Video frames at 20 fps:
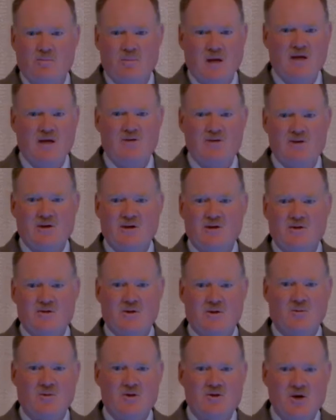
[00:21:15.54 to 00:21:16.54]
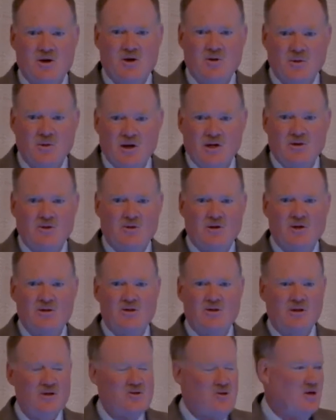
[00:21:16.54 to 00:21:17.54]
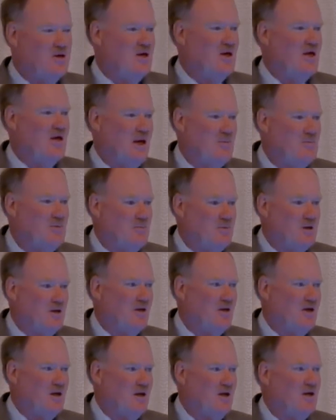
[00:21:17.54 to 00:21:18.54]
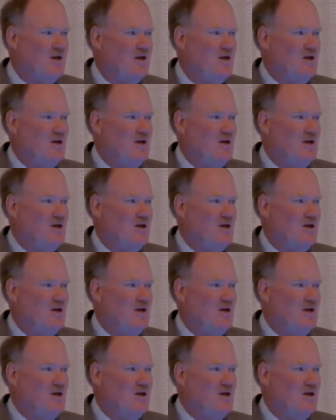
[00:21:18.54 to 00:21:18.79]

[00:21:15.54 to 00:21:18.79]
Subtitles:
beta cells and regenerating their insulinogenic capability.